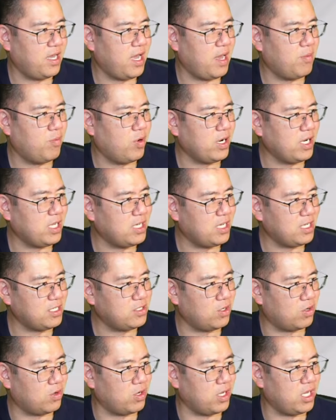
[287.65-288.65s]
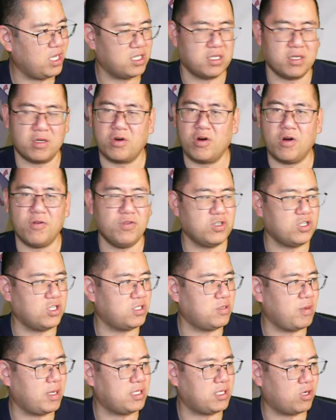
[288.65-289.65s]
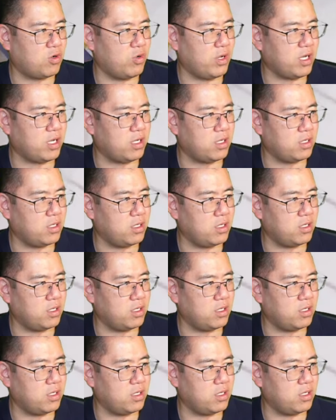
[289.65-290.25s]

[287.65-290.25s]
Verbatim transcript: And what he does, though, is Kerfoot just makes a quick